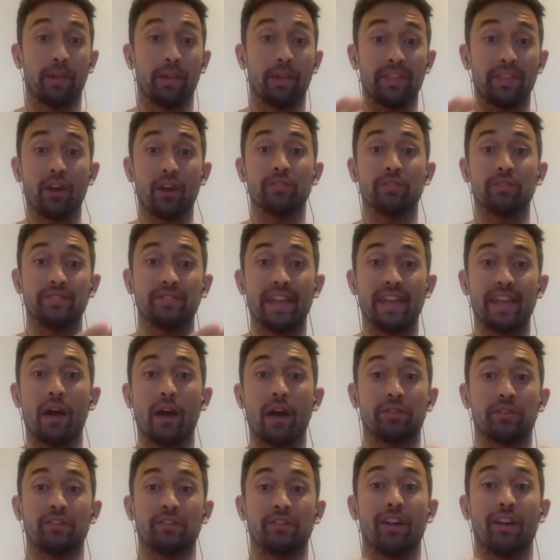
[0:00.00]
But there is
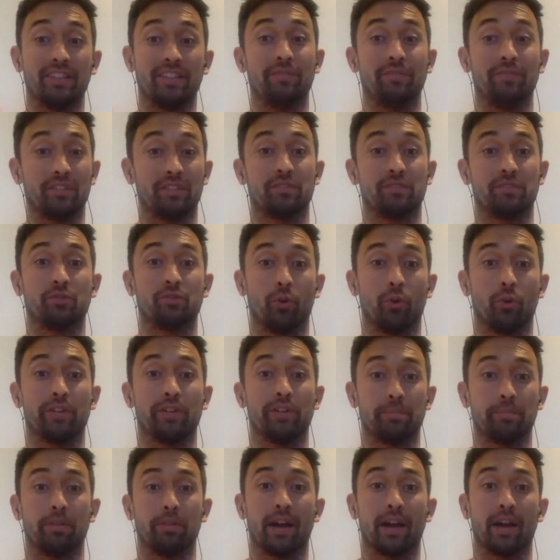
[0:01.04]
now a scientific
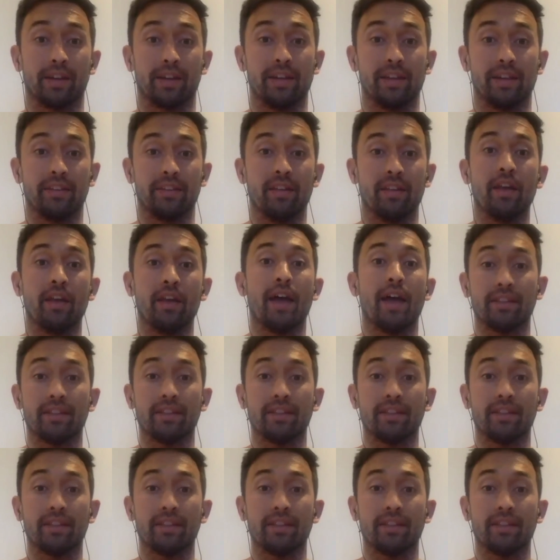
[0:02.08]
story to plug it in.